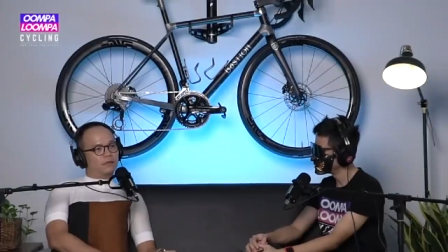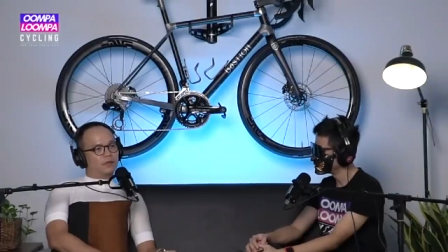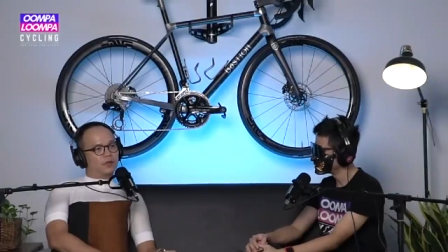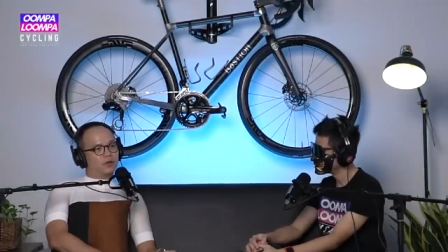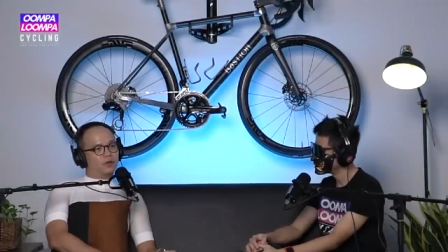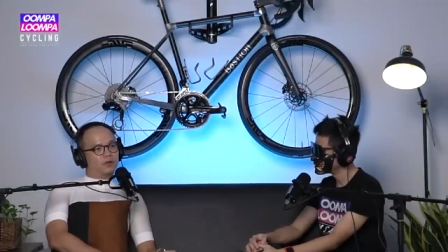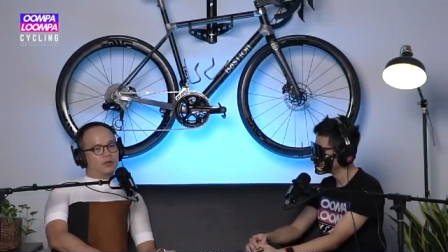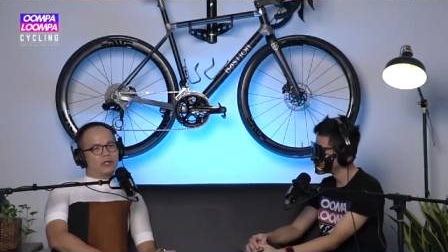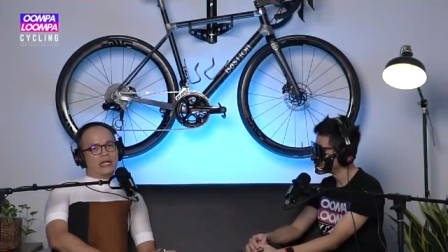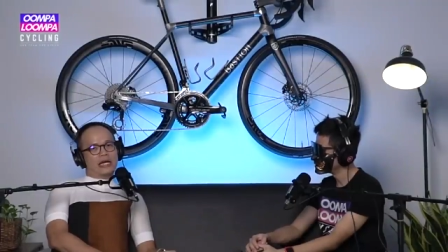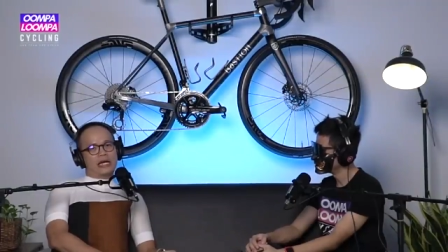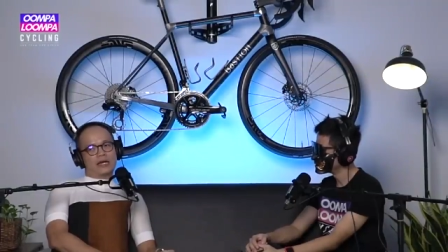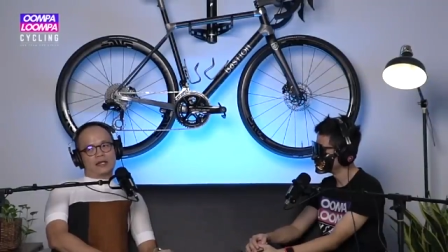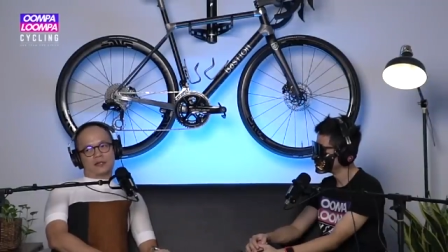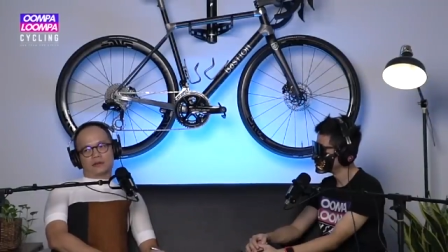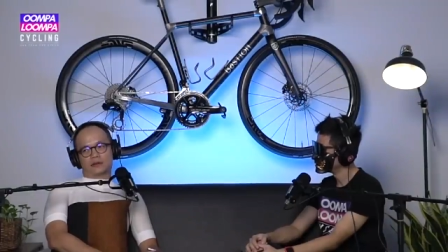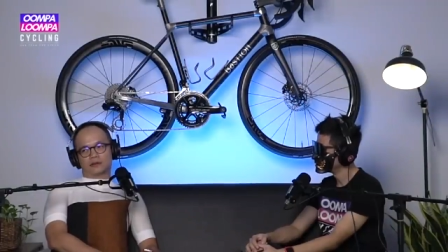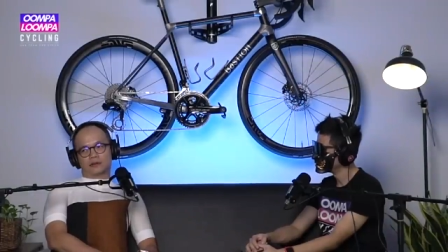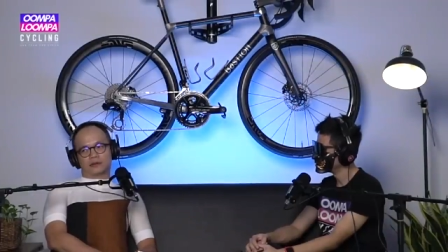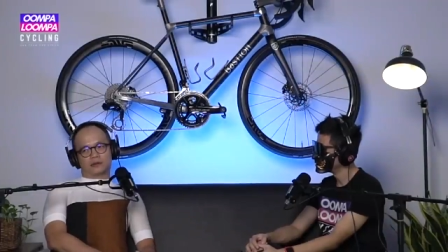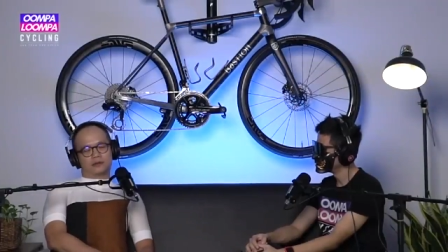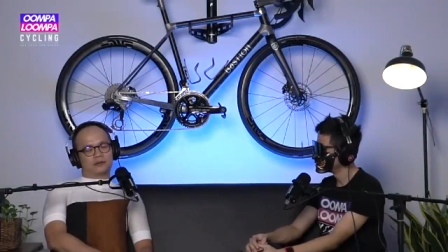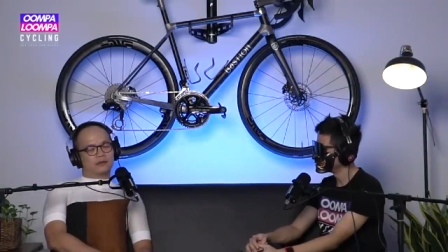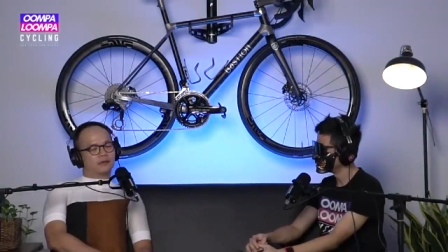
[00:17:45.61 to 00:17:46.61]
No lah.
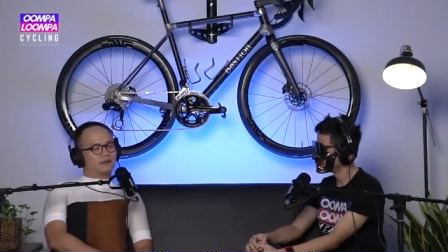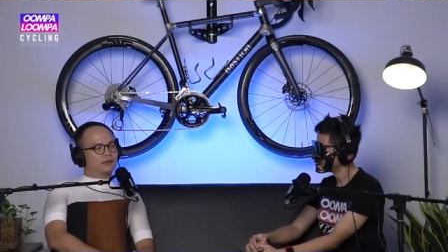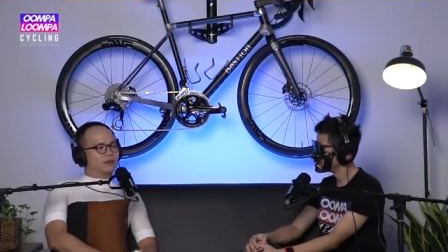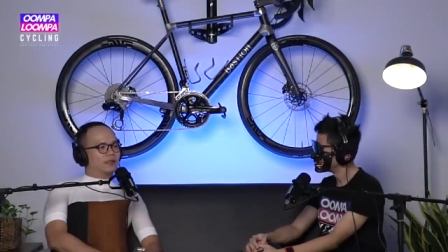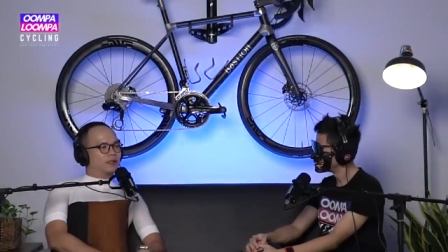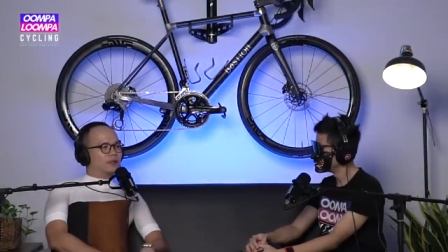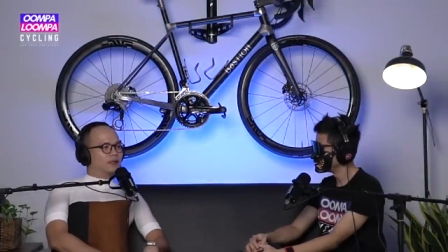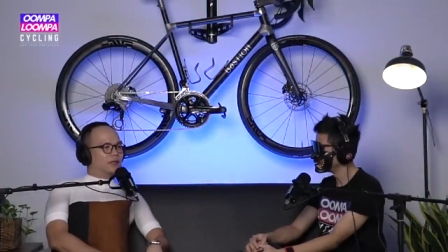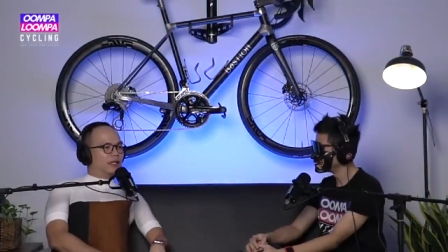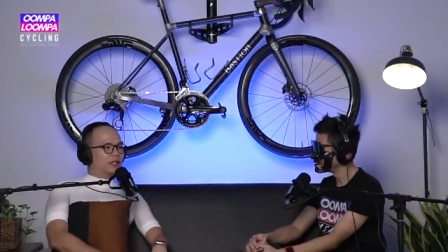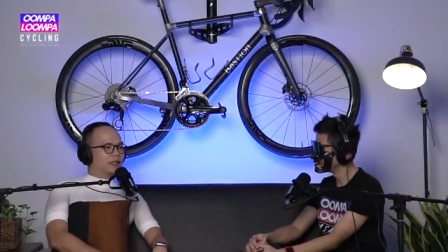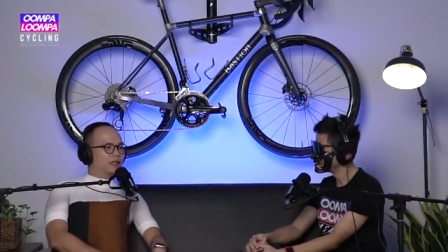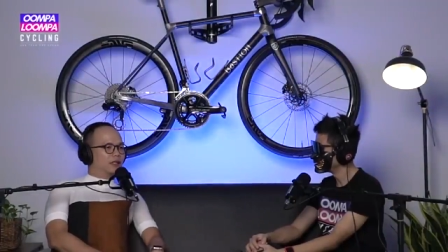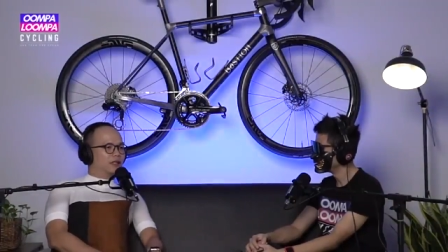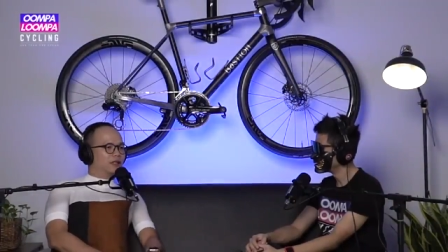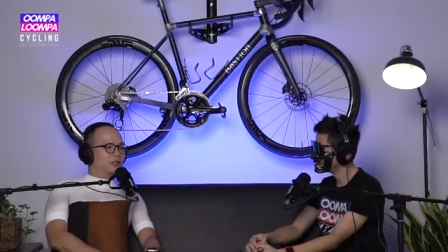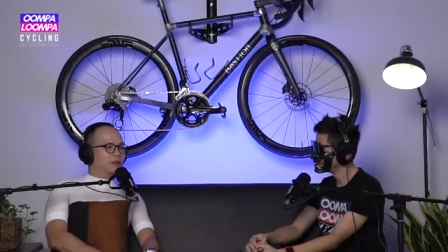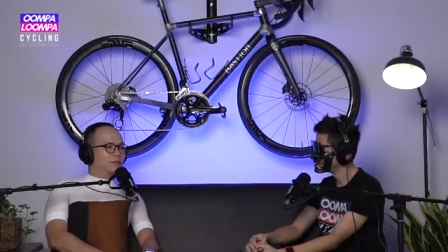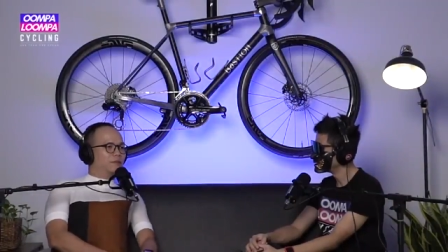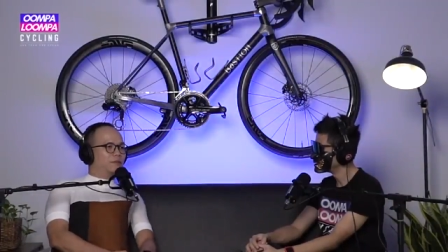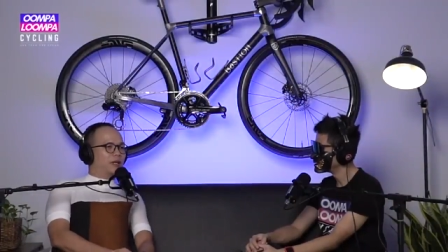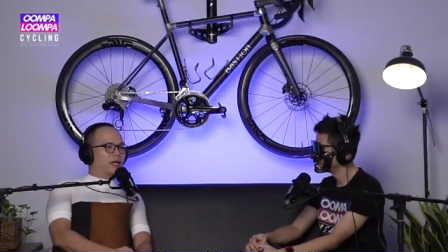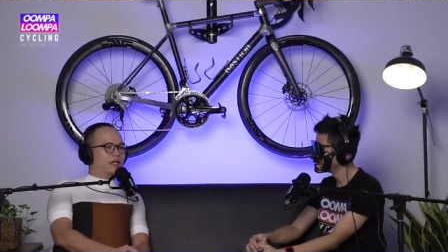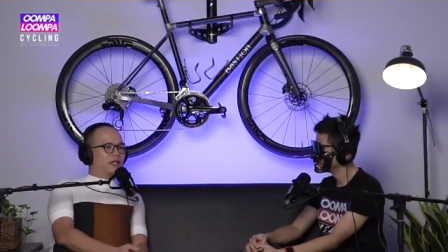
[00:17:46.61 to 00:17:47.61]
Just ride it. I think
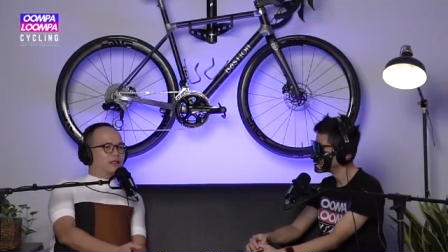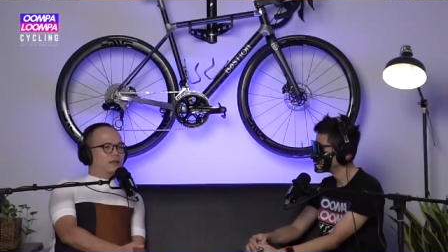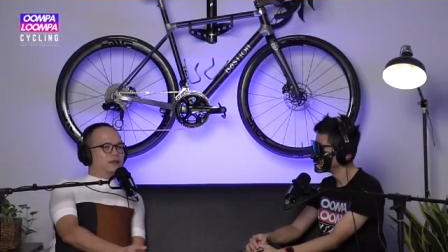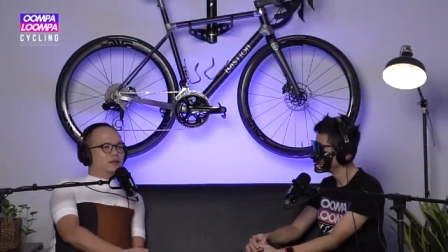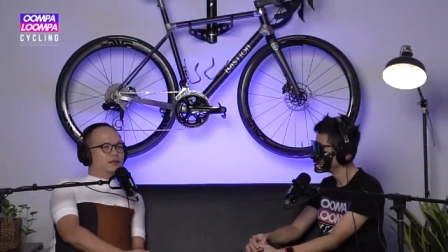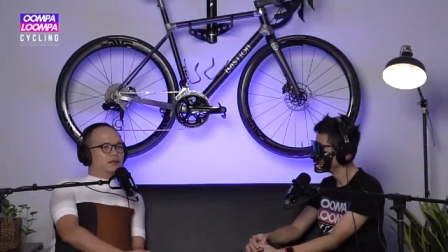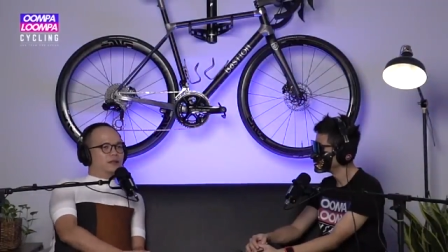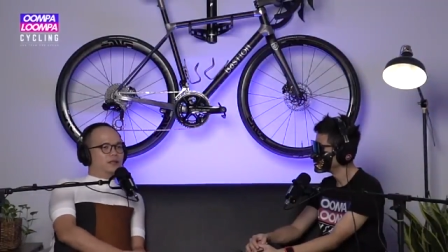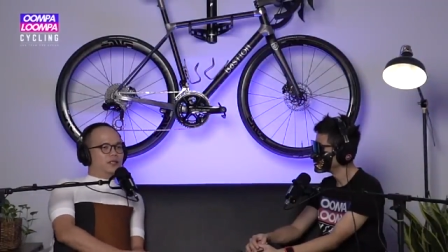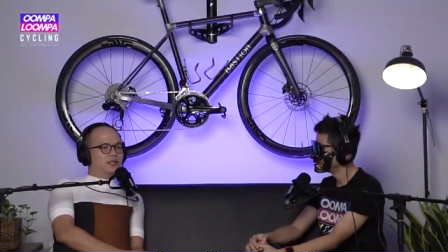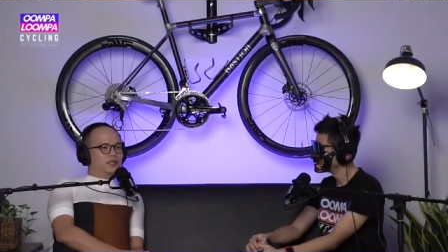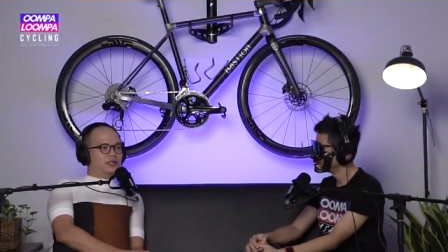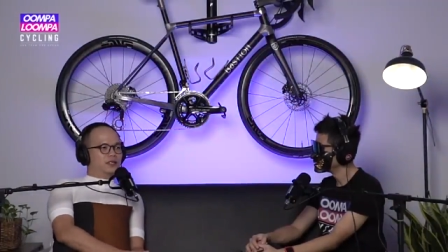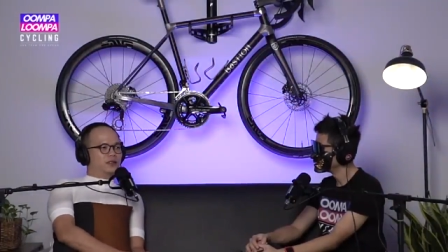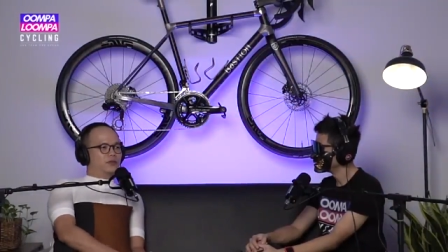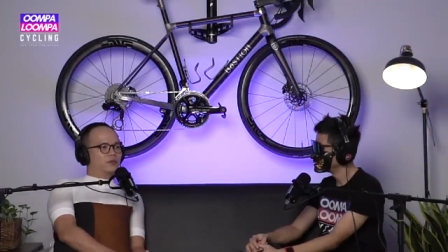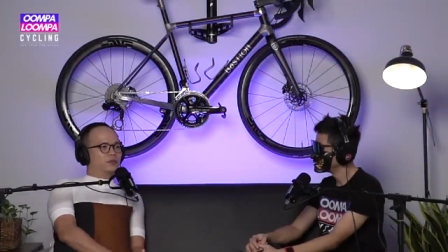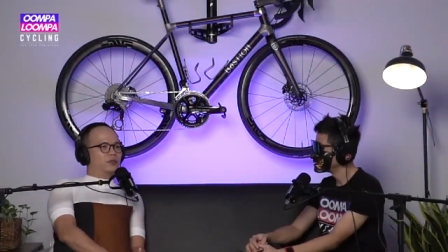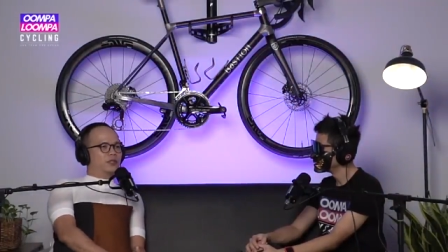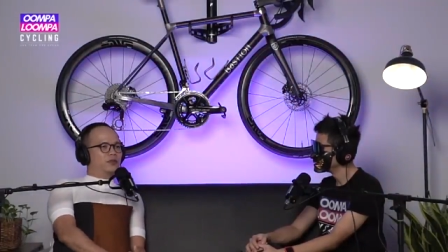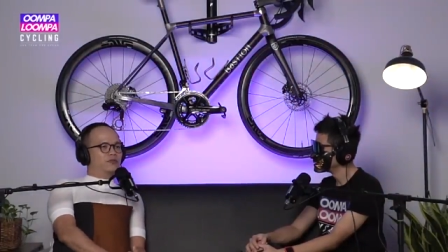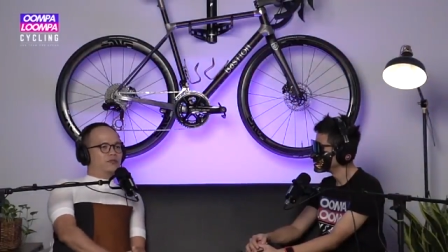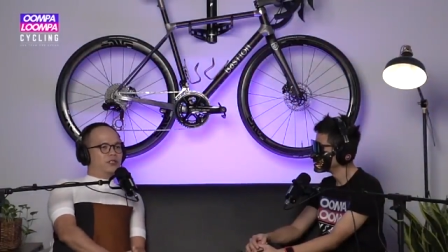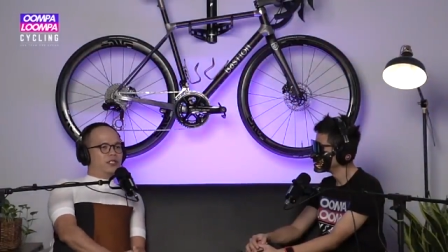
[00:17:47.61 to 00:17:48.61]
a bike needs
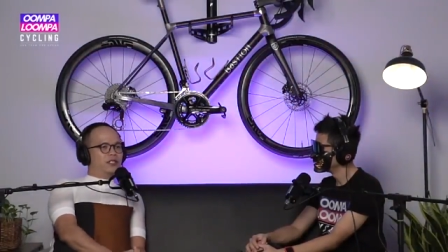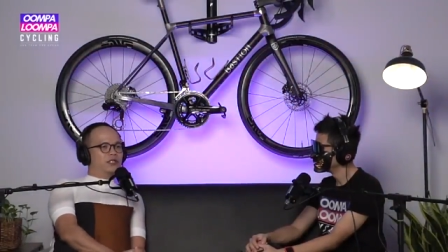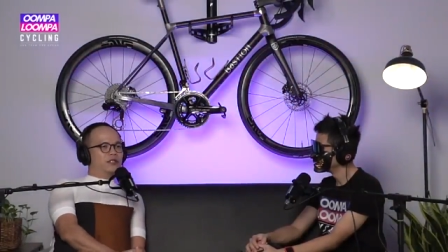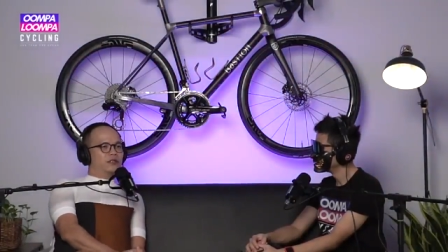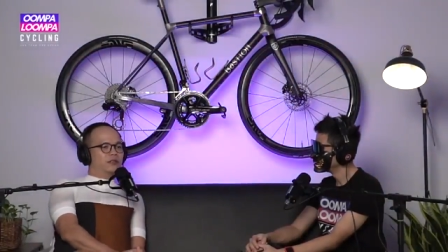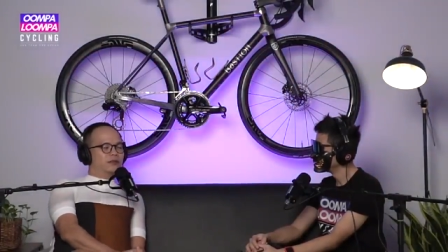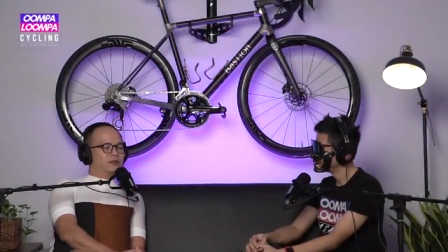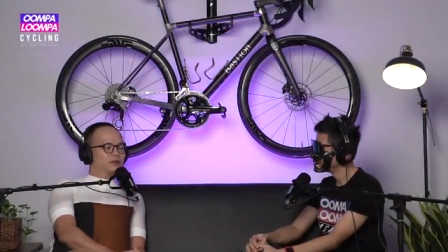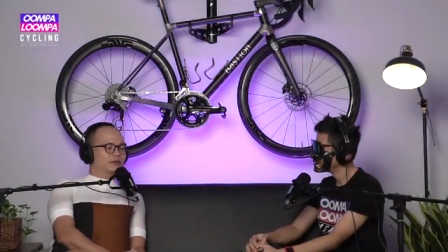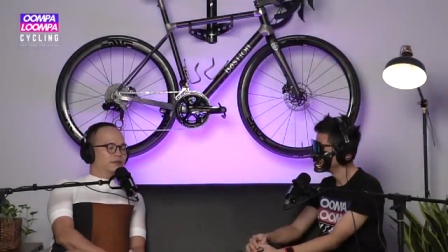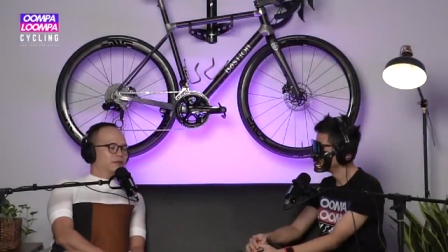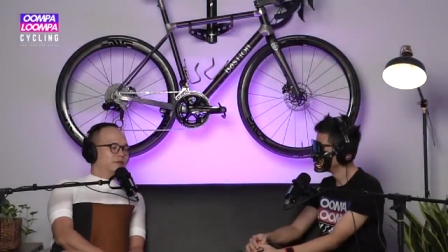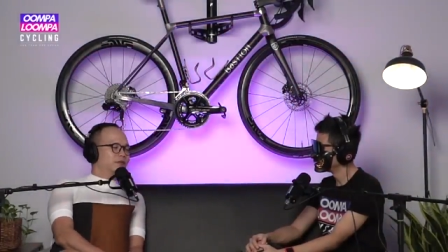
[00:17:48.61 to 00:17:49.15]
to be ridden.